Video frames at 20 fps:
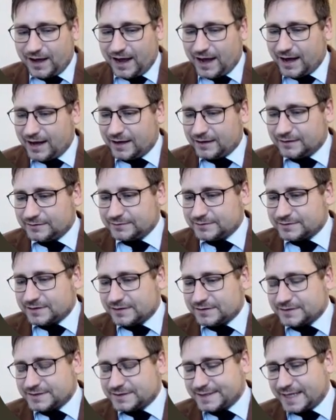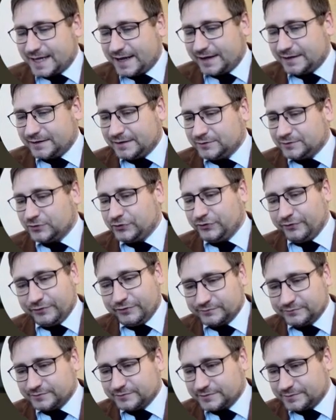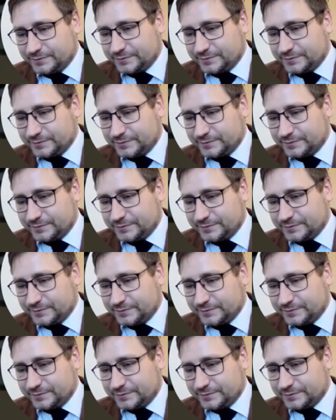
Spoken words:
and stay tuned,